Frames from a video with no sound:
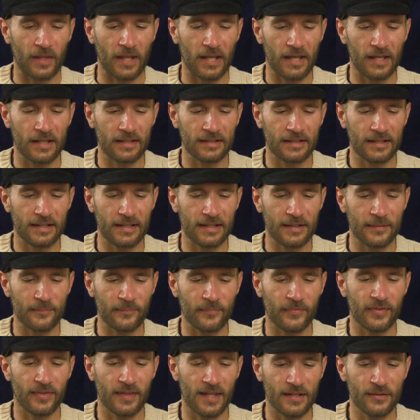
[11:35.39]
And uh,
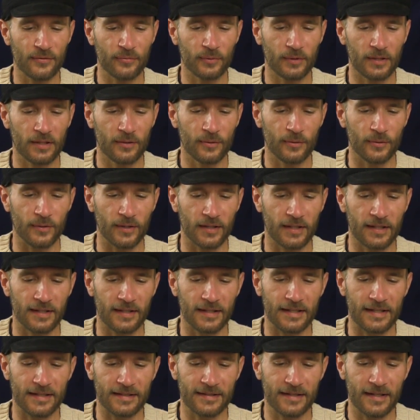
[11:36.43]
that's really cool. It,
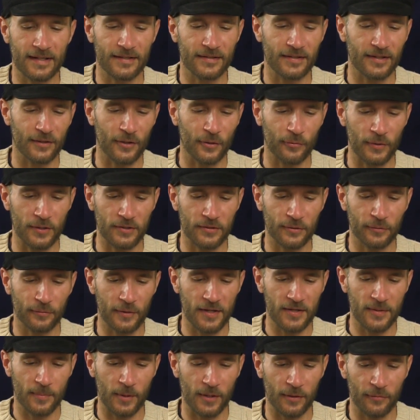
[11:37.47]
and it says original
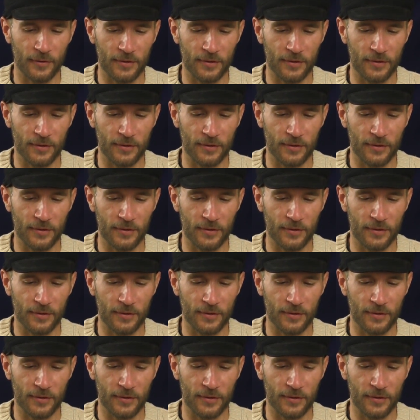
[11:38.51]
recipe,